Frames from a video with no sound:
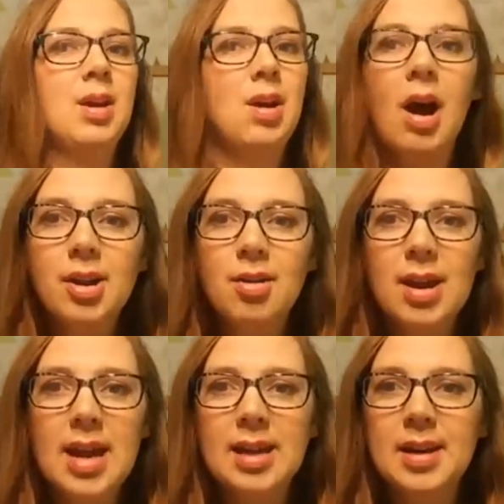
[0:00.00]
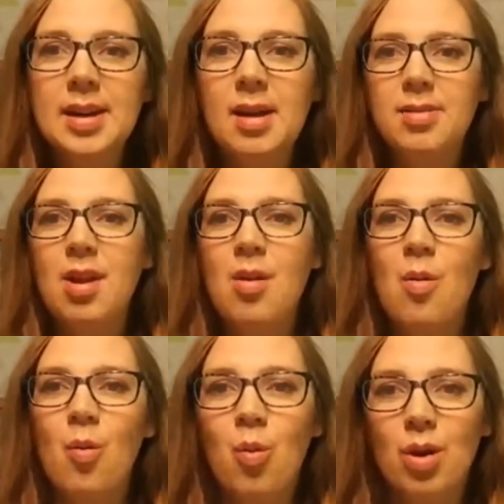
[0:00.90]
God created us
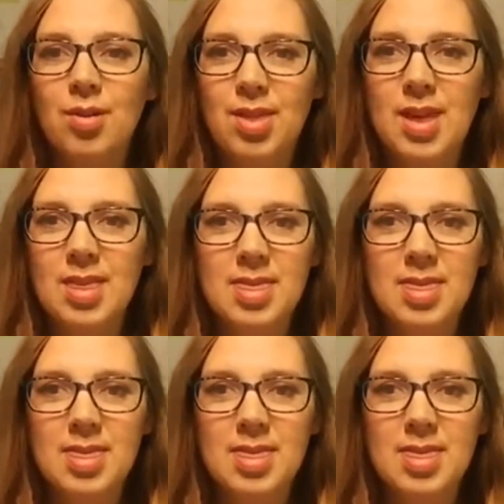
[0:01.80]
worthy,